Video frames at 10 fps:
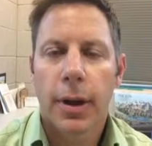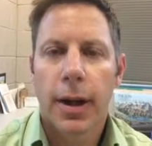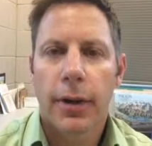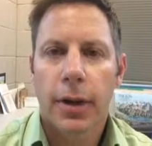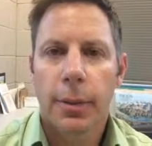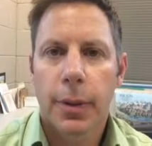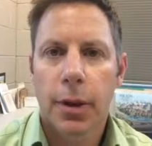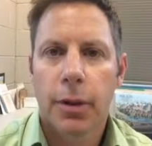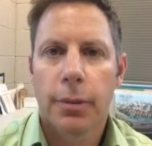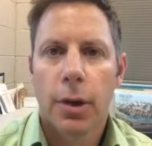and how they
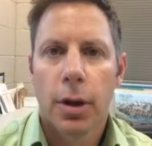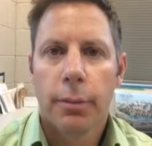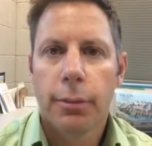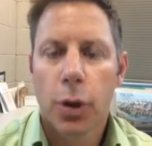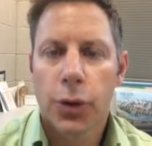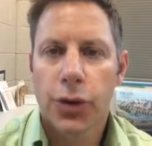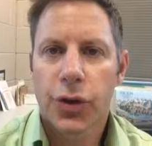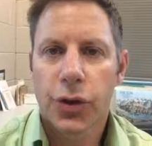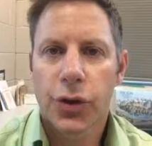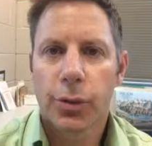compared
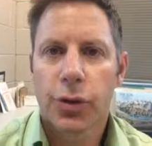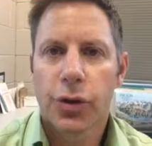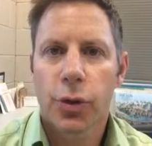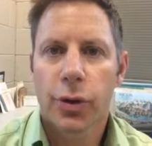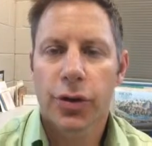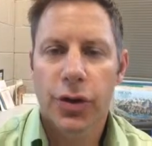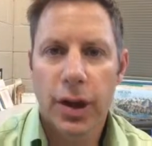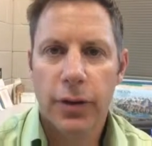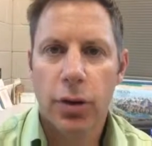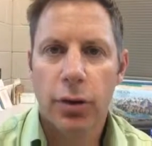Moses to some sort of
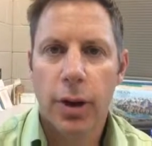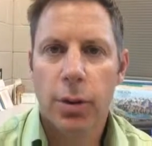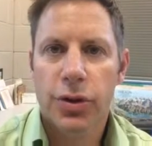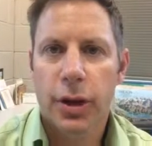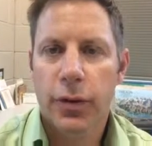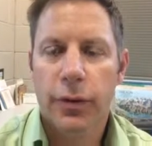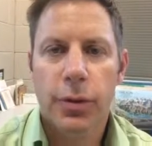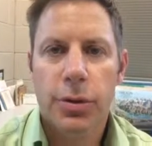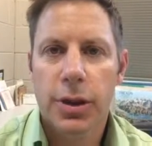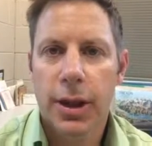savior that would save them
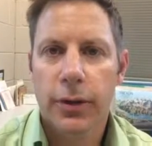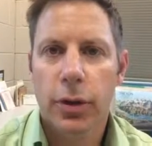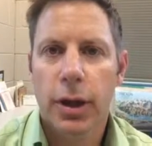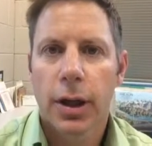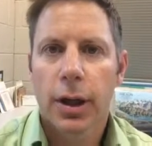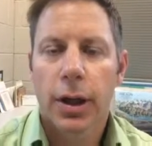from slavery.